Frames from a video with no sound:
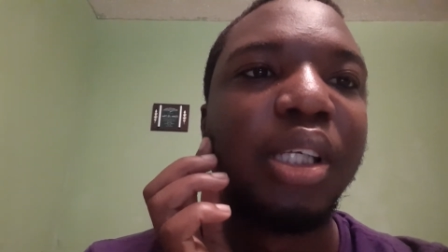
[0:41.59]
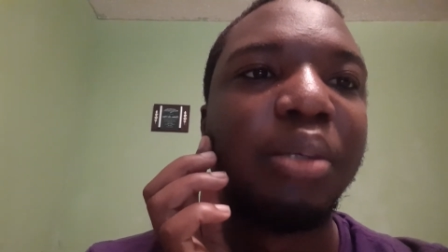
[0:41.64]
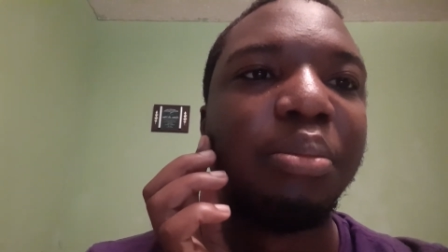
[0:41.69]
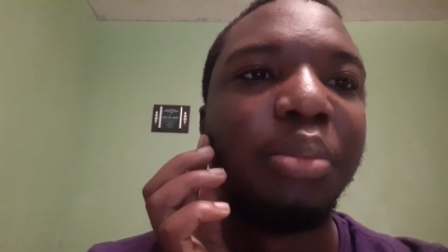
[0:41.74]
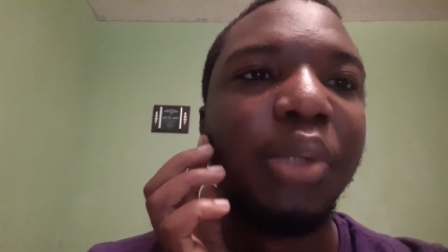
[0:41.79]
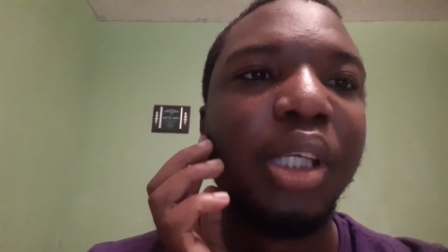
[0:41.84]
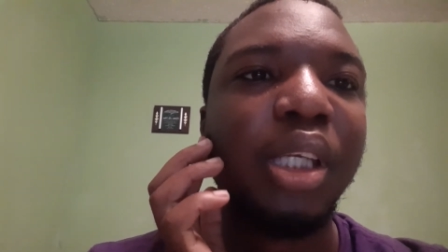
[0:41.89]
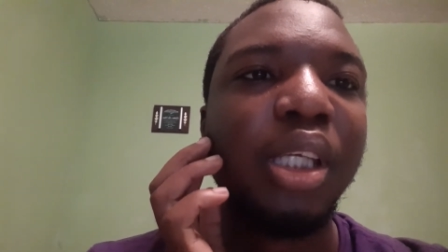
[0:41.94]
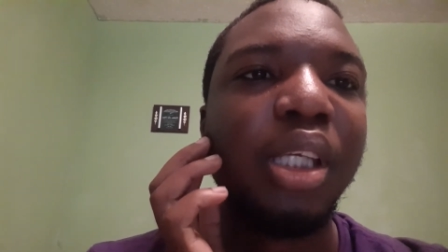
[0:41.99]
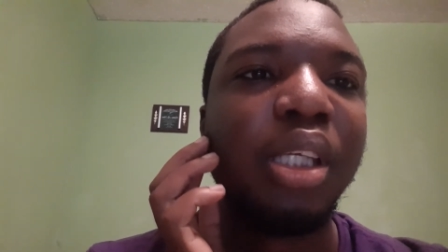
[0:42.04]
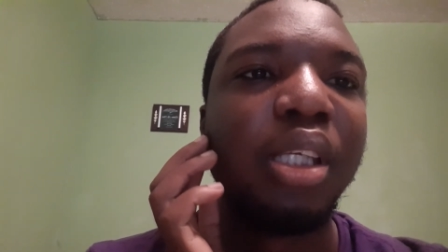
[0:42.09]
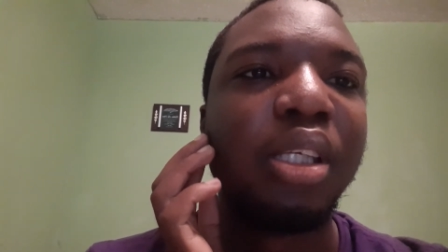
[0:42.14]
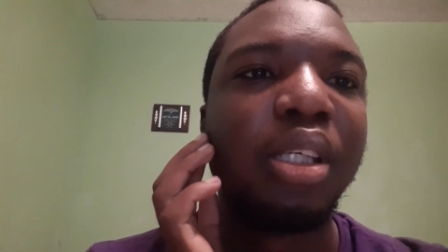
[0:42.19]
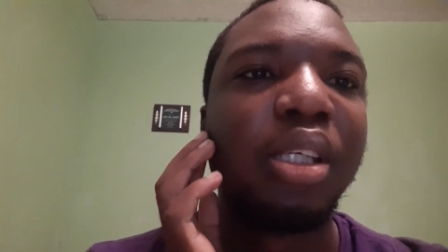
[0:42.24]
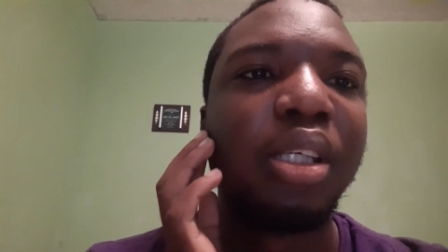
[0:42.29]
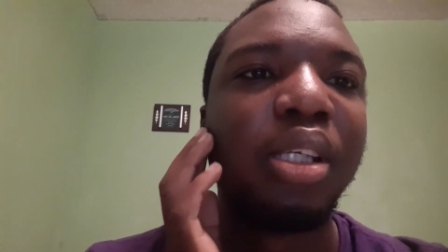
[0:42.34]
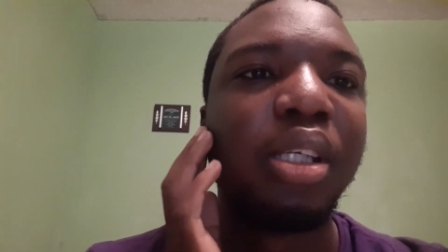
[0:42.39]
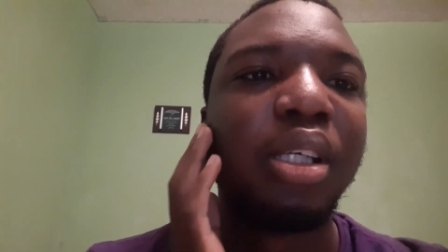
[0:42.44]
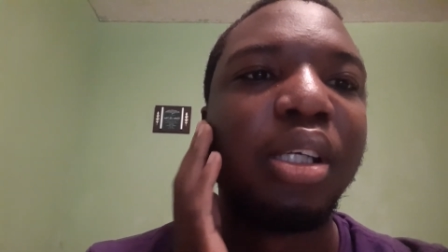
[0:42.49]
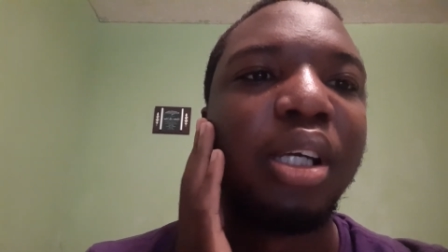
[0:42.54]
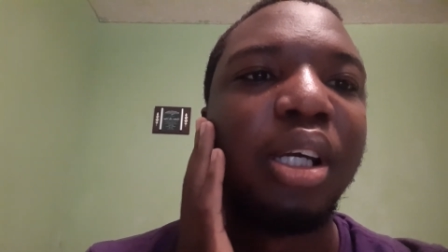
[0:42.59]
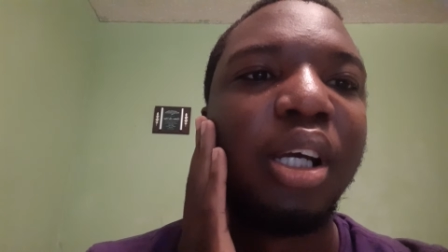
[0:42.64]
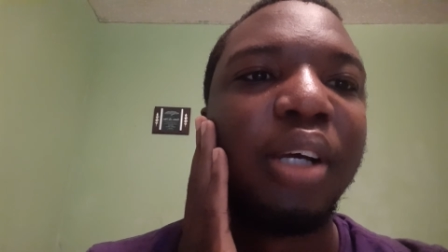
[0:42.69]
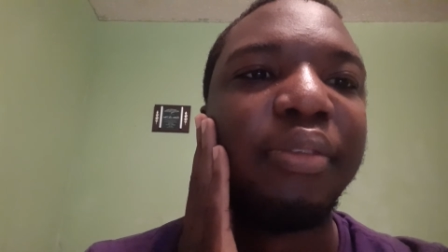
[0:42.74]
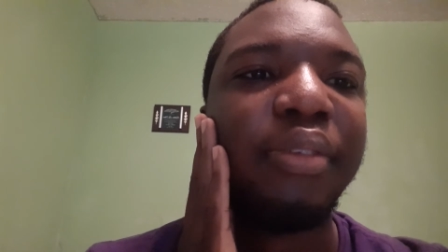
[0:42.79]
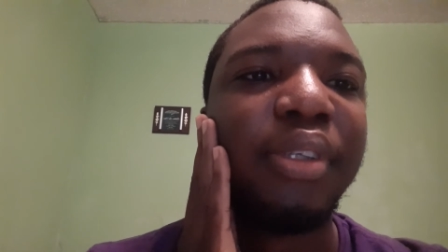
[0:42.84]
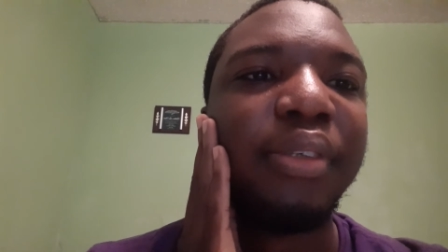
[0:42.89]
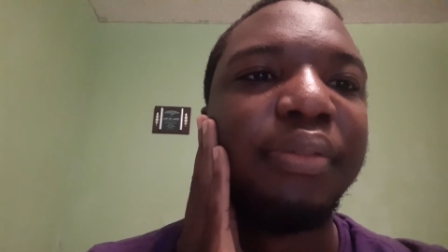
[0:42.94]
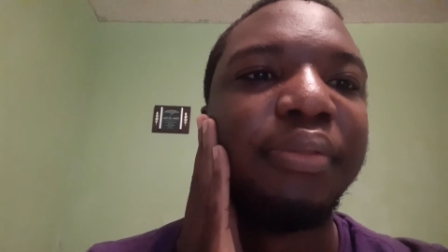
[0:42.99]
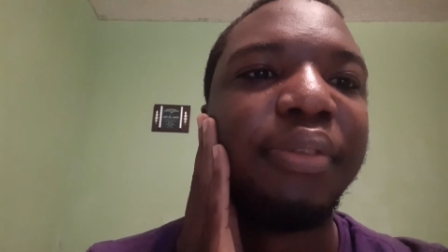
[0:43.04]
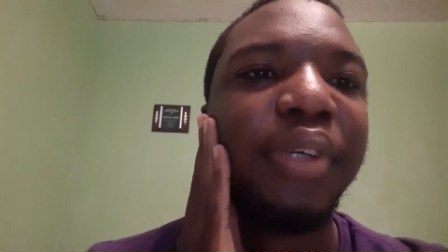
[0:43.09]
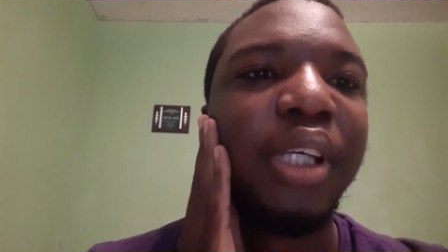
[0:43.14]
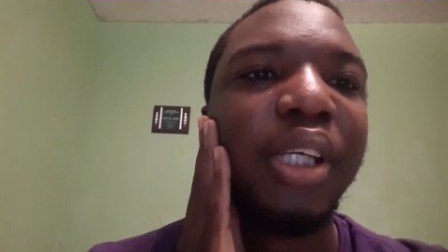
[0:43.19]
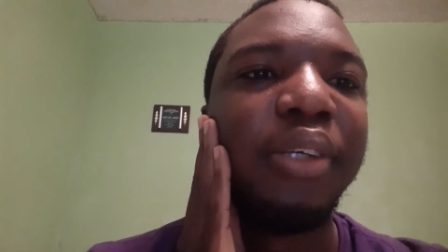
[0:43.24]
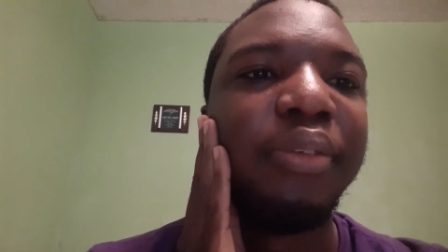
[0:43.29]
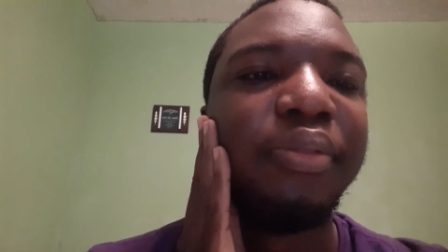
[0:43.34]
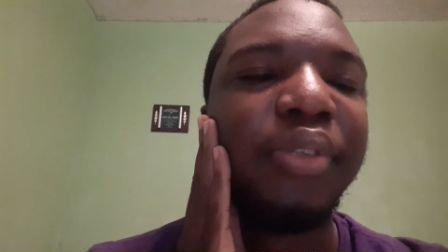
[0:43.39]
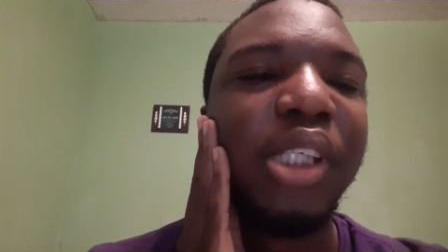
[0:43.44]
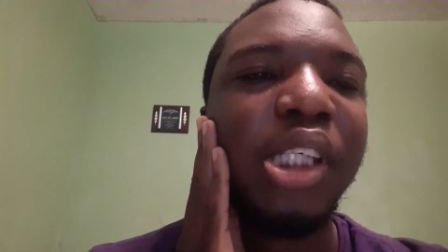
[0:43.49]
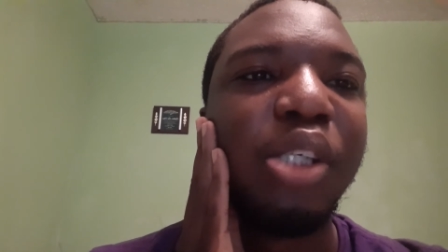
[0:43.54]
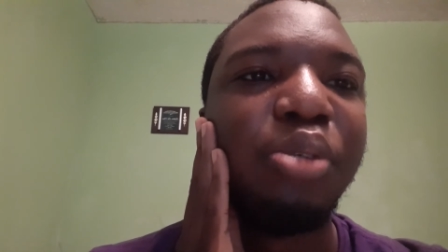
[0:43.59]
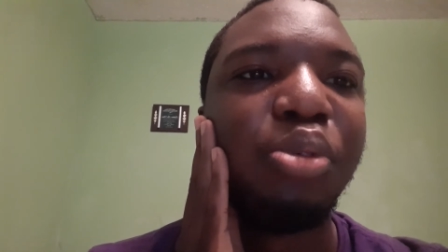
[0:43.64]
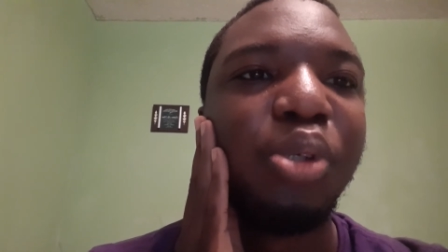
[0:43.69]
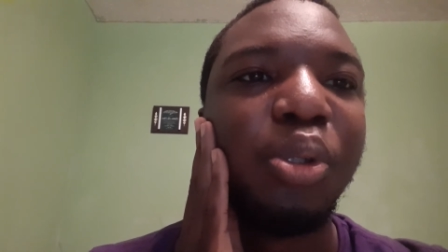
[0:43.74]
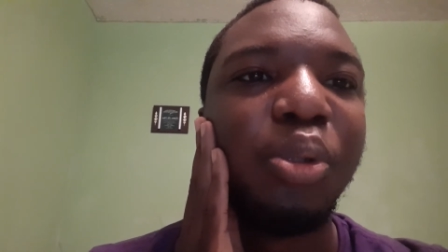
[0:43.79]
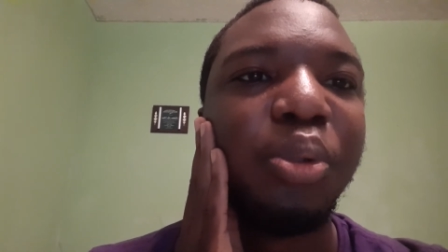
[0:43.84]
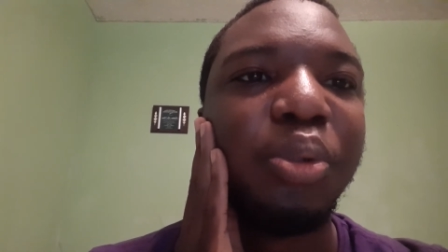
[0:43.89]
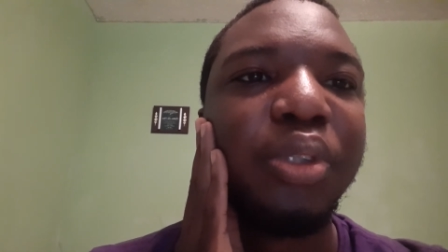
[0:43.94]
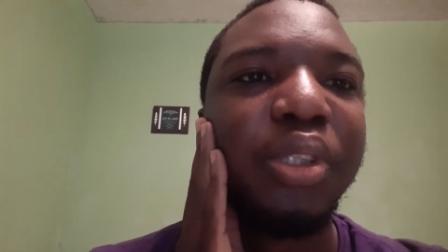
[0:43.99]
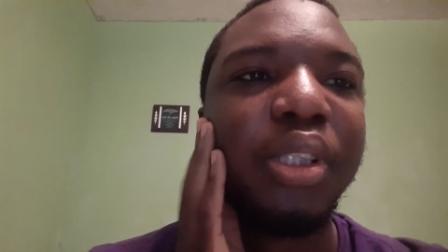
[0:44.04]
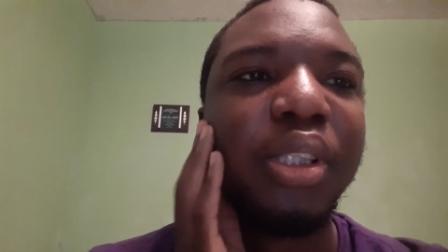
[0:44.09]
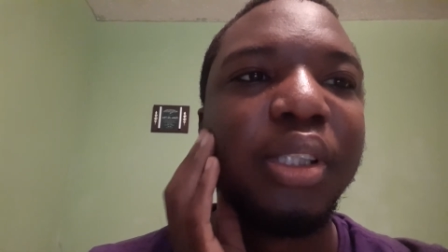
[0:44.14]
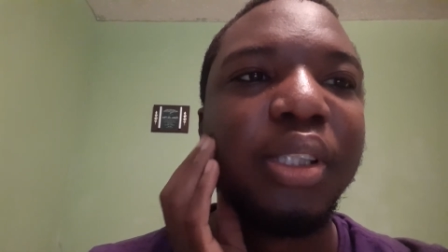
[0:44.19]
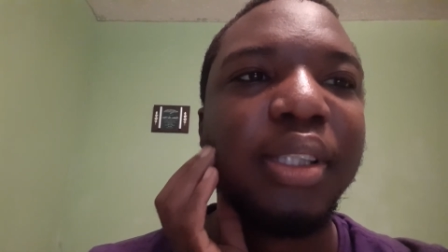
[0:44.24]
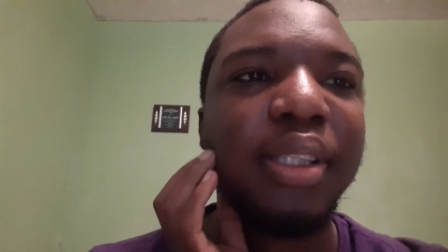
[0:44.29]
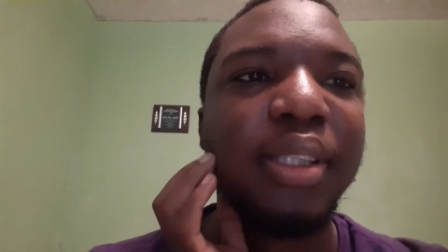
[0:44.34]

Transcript: Many of the famed heroes